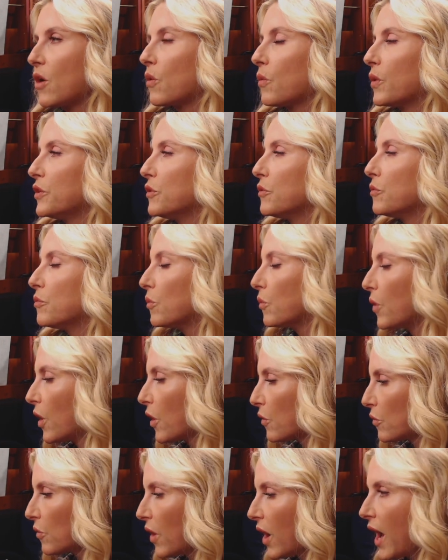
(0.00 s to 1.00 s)
When you
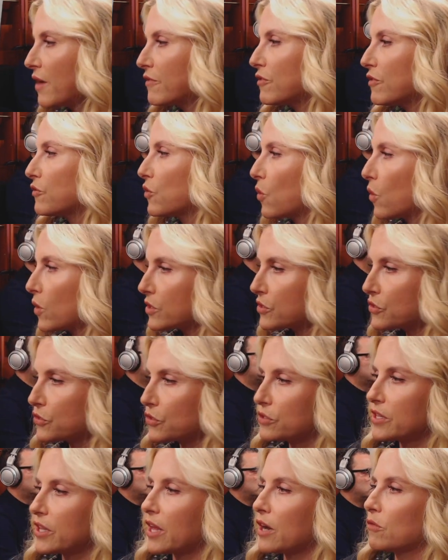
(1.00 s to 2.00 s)
arrive, of course,
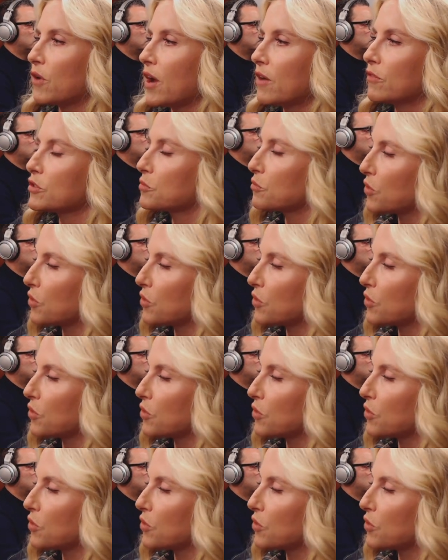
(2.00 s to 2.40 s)
there's that arrivals